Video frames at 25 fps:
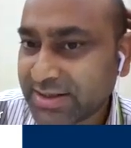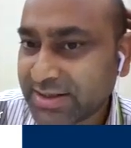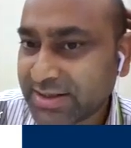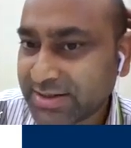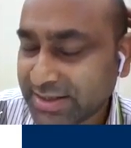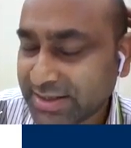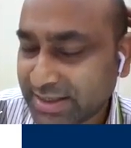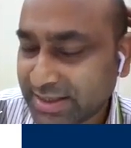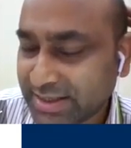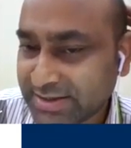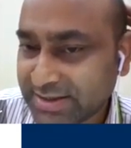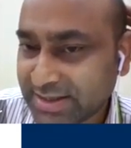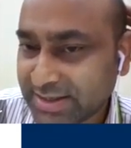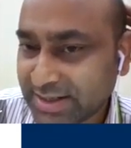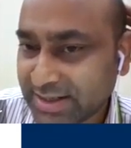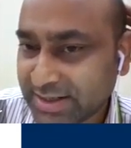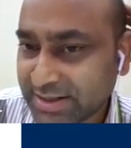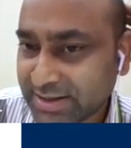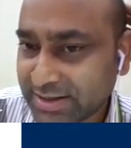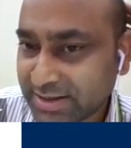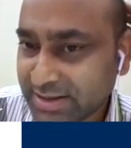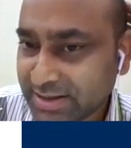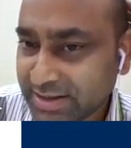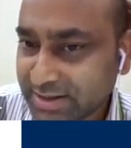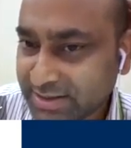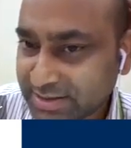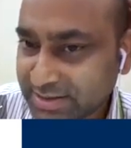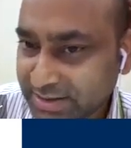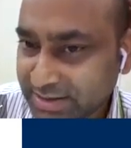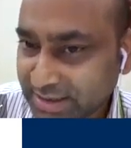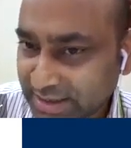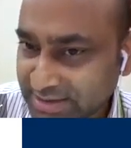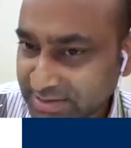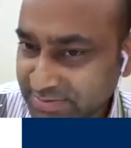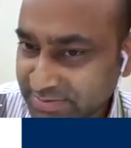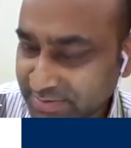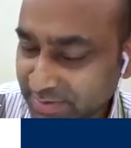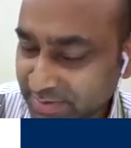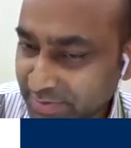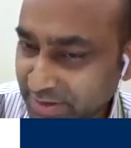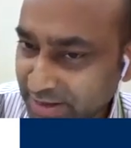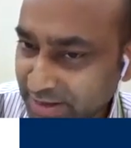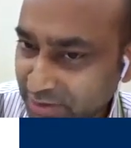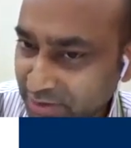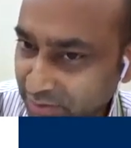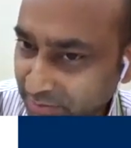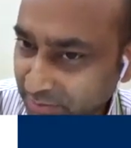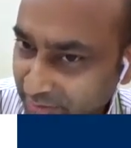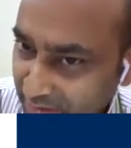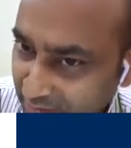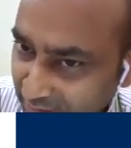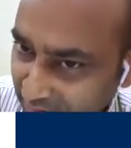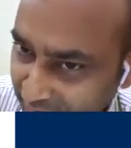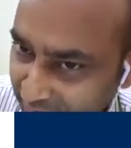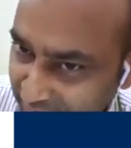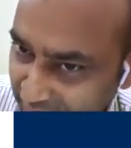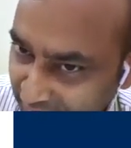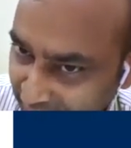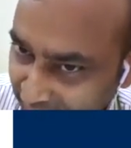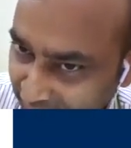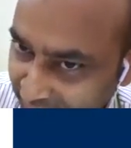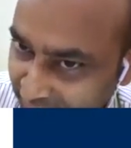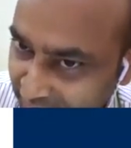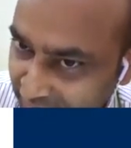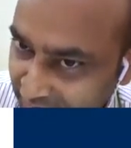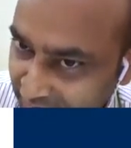than the transmembrane domain of the